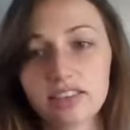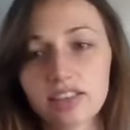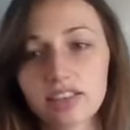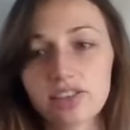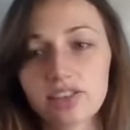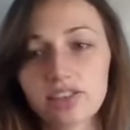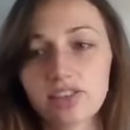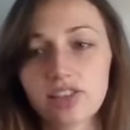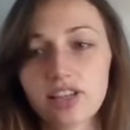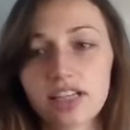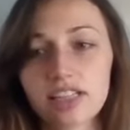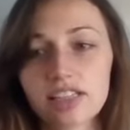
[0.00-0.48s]

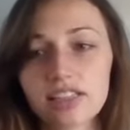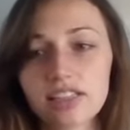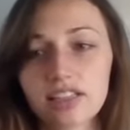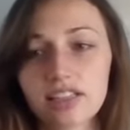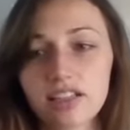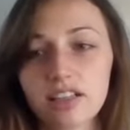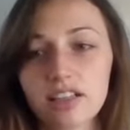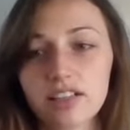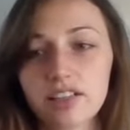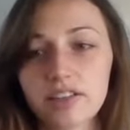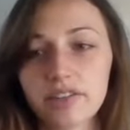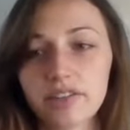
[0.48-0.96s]
Did you guys
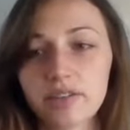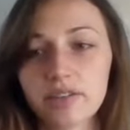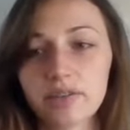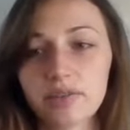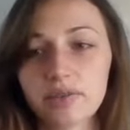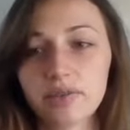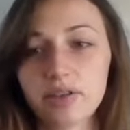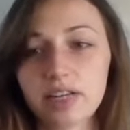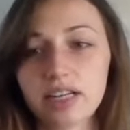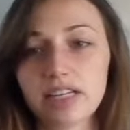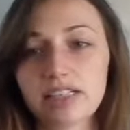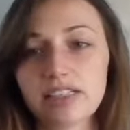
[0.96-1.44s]
agree
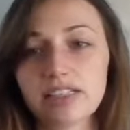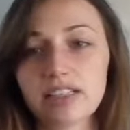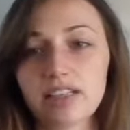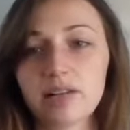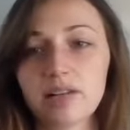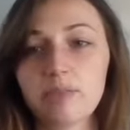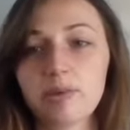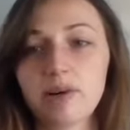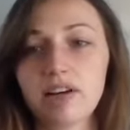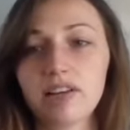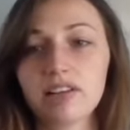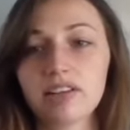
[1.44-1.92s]
with what I
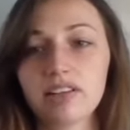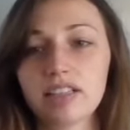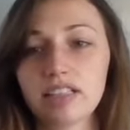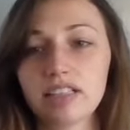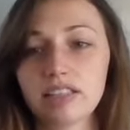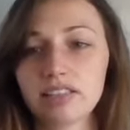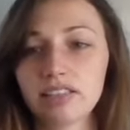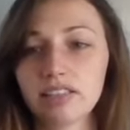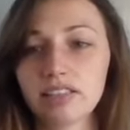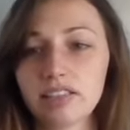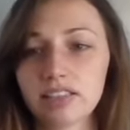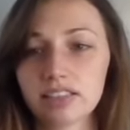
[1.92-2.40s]
said about
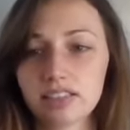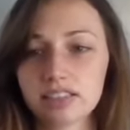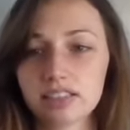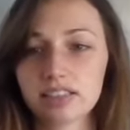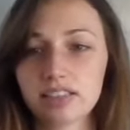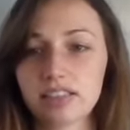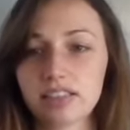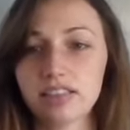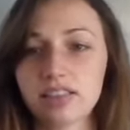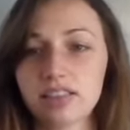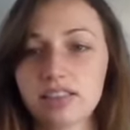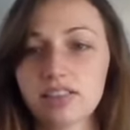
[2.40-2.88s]
like their
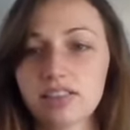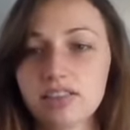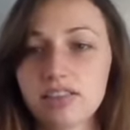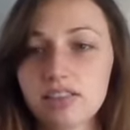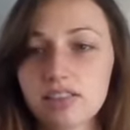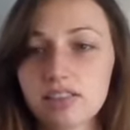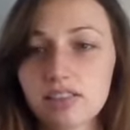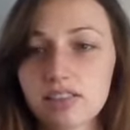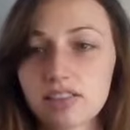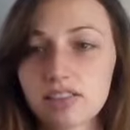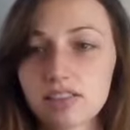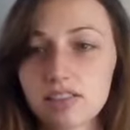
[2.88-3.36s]

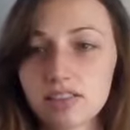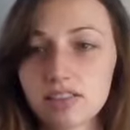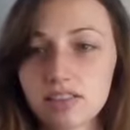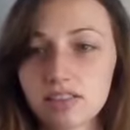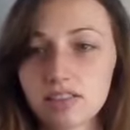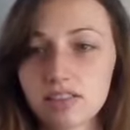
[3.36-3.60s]
skills?